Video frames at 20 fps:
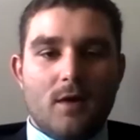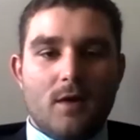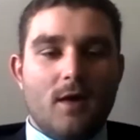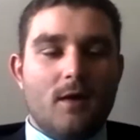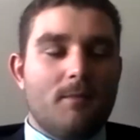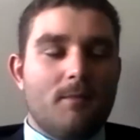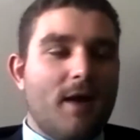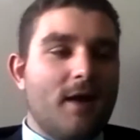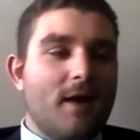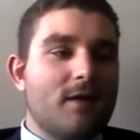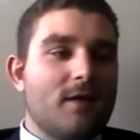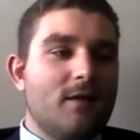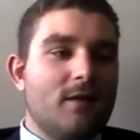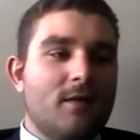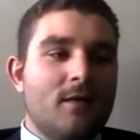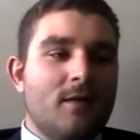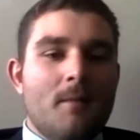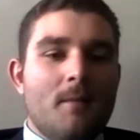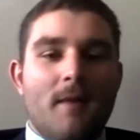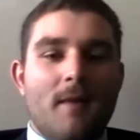yeah,
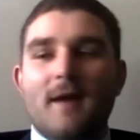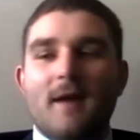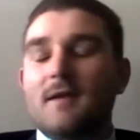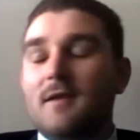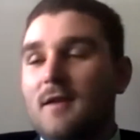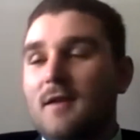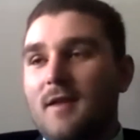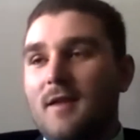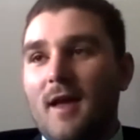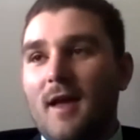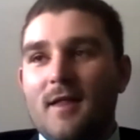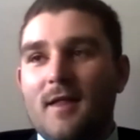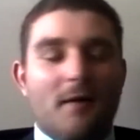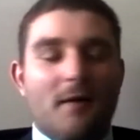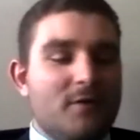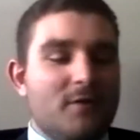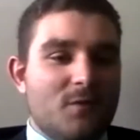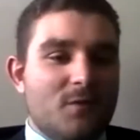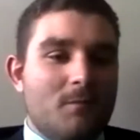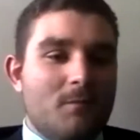back in the day, that
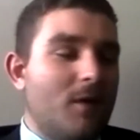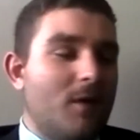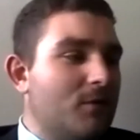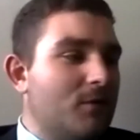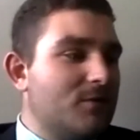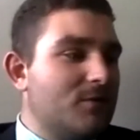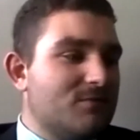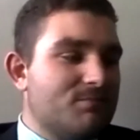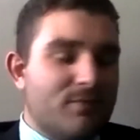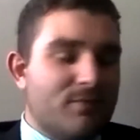was when Melo